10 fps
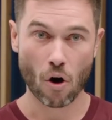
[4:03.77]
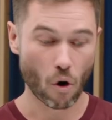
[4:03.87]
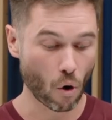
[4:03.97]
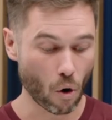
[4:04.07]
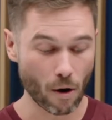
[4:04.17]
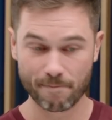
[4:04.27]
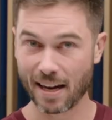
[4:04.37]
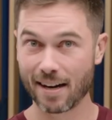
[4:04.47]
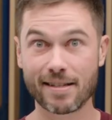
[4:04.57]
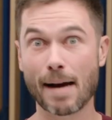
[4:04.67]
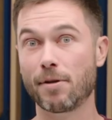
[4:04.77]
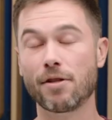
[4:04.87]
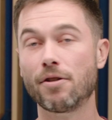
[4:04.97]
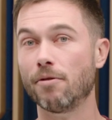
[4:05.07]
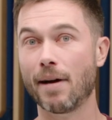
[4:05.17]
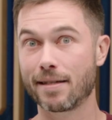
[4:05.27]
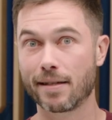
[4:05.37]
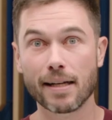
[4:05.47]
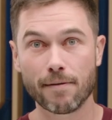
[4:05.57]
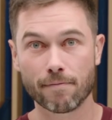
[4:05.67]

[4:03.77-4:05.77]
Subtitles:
or an adapter to SD,